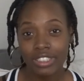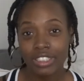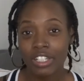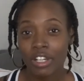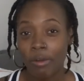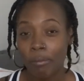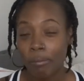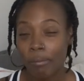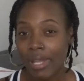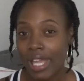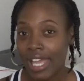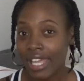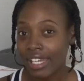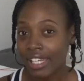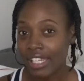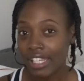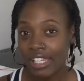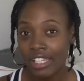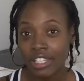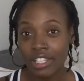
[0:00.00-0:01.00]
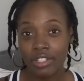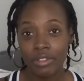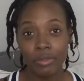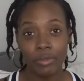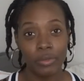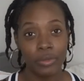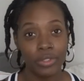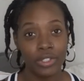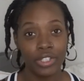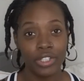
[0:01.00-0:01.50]
combat it,
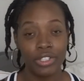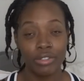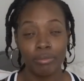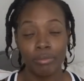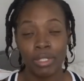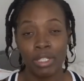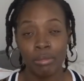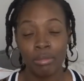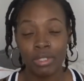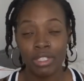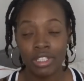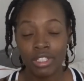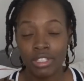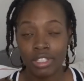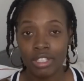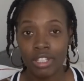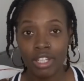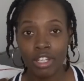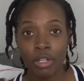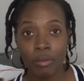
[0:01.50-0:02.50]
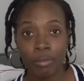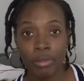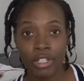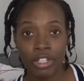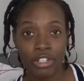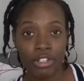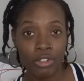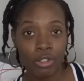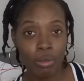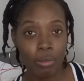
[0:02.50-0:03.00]
or maybe help your
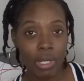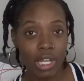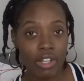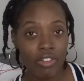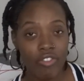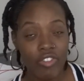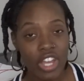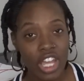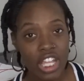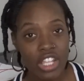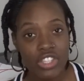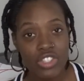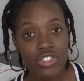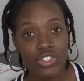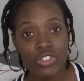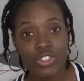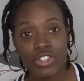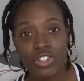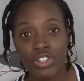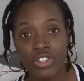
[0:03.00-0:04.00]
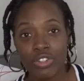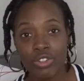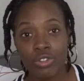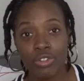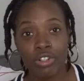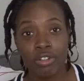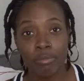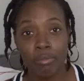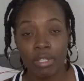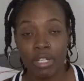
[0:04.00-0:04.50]
hair grow back faster,
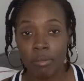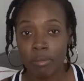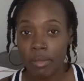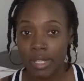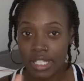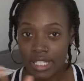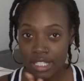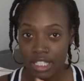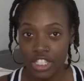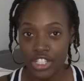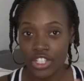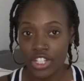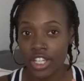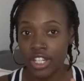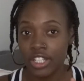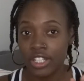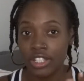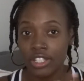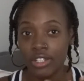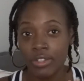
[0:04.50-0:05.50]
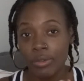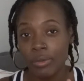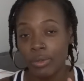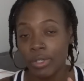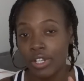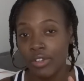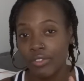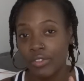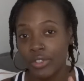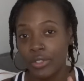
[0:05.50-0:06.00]
or minimize the shedding, or
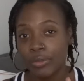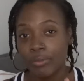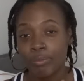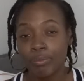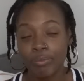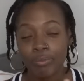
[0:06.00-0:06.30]
whatever?